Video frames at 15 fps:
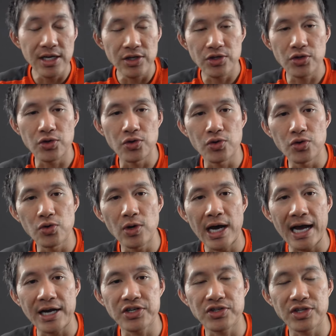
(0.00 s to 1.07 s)
to
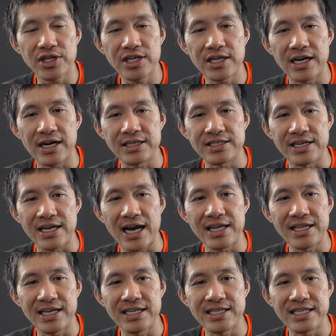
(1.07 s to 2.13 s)
actually deny
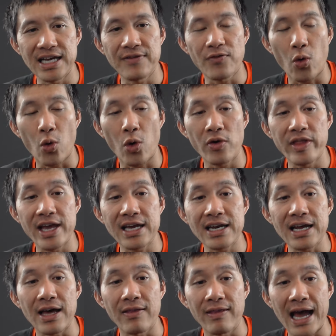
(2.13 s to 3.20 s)
the ETF, or they can
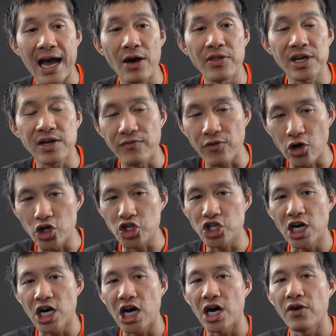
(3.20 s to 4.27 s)
allow the conversion
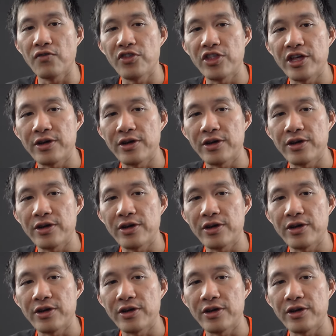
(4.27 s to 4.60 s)
of the